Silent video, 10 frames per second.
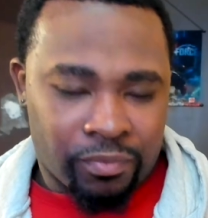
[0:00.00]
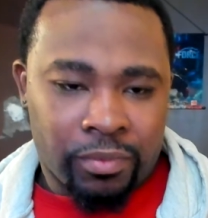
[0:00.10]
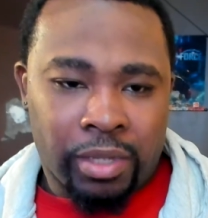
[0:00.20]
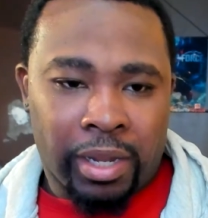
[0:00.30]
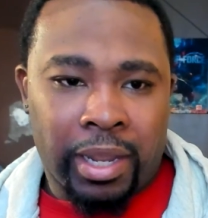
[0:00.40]

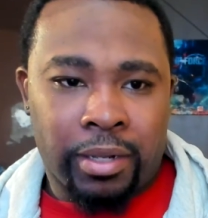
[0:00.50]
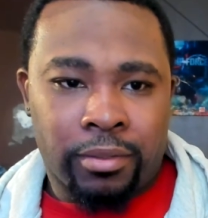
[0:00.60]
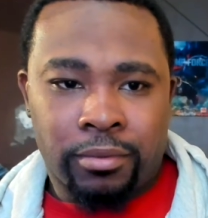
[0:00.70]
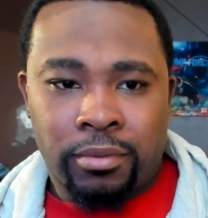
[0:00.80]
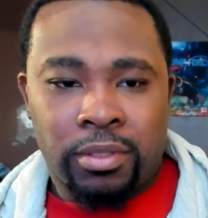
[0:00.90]
I got
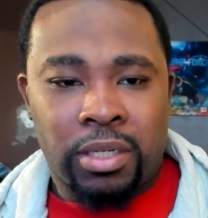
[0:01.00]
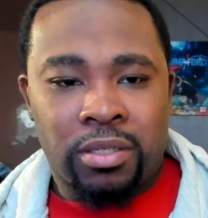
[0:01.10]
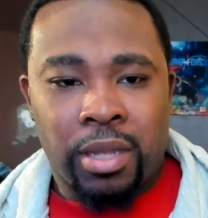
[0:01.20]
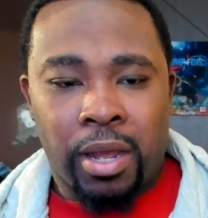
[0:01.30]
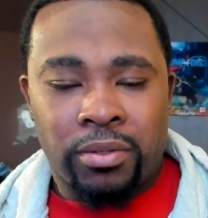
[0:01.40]

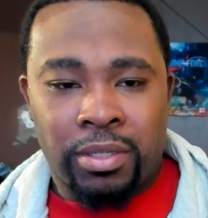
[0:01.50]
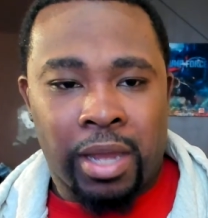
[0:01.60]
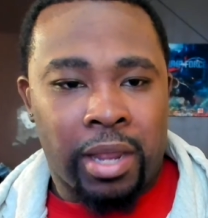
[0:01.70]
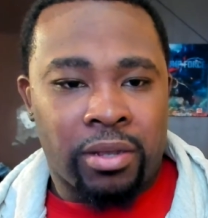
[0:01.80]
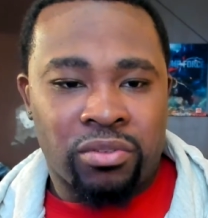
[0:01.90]

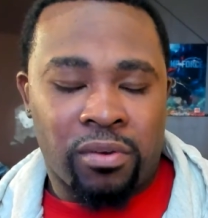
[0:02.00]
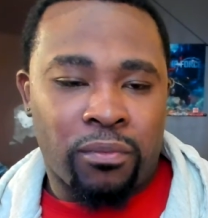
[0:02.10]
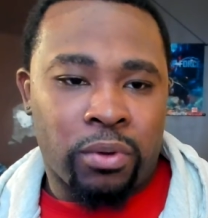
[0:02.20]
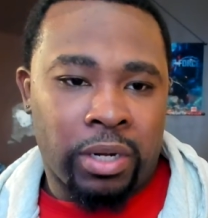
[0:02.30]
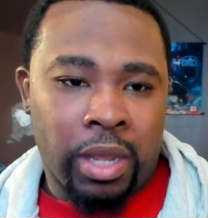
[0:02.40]

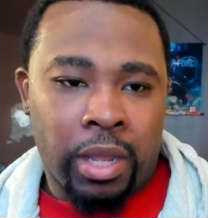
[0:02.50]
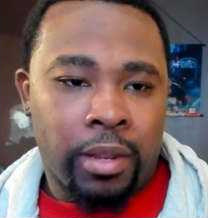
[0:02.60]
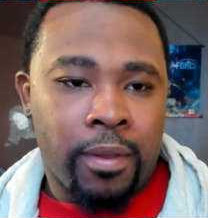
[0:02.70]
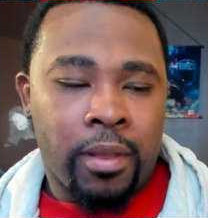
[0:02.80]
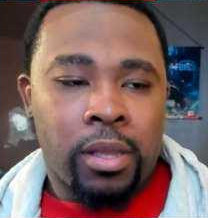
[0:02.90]
6,949.
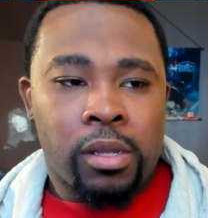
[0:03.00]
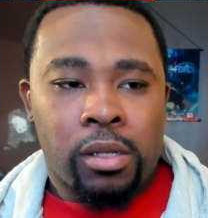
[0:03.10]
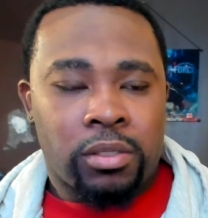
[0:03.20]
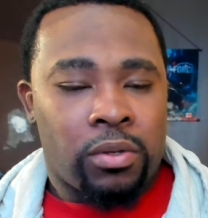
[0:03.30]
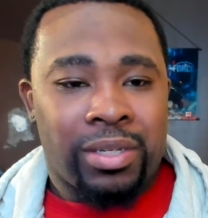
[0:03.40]

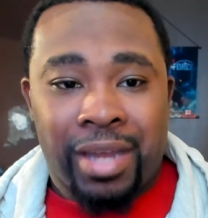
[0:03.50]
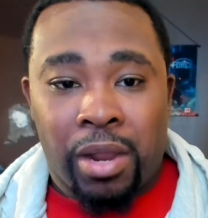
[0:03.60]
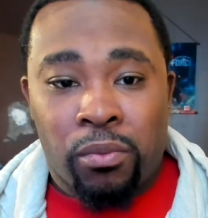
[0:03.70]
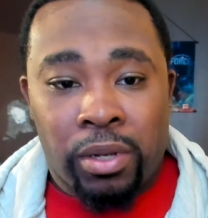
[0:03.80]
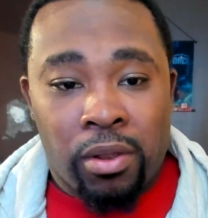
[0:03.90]
So it's
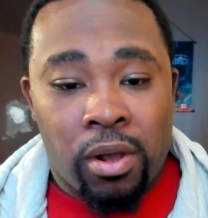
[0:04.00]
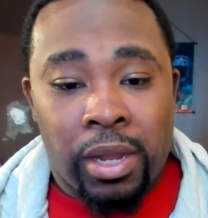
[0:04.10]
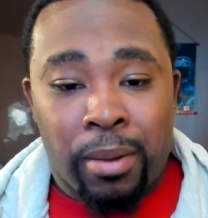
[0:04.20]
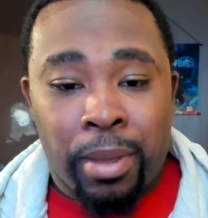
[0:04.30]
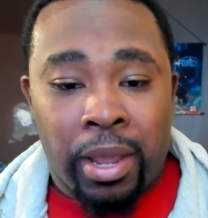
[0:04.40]
not really all
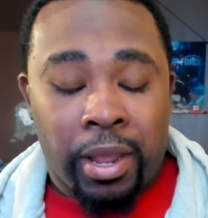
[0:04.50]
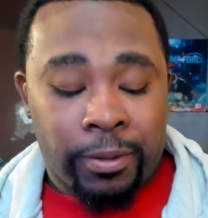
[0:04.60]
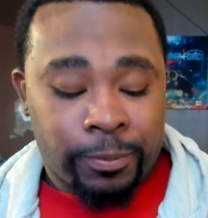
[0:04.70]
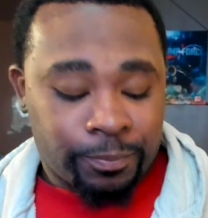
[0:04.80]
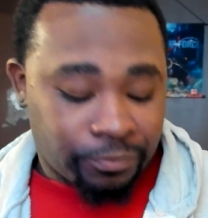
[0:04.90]
that bad,
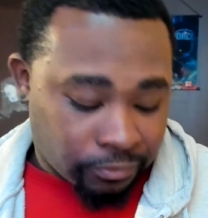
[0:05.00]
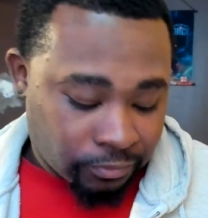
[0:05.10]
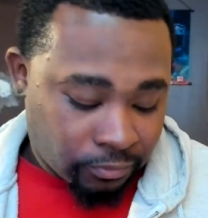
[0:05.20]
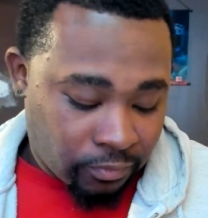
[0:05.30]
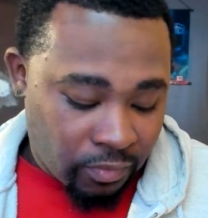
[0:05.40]

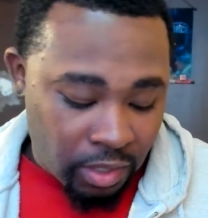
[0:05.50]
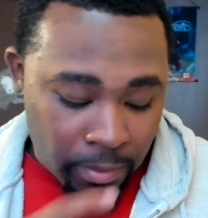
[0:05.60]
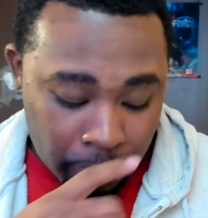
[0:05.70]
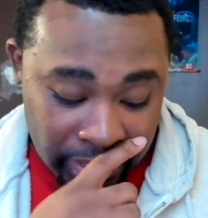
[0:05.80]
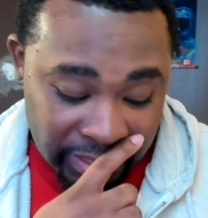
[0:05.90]

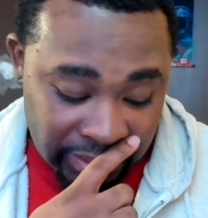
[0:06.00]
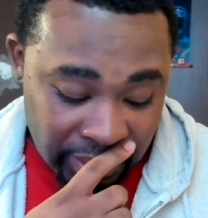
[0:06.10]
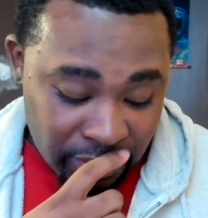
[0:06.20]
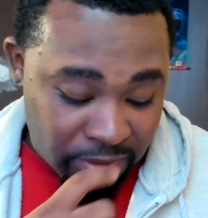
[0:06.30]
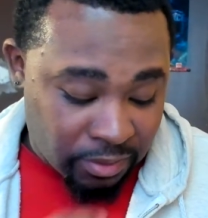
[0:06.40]
but it
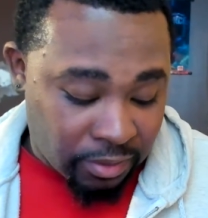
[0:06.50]
still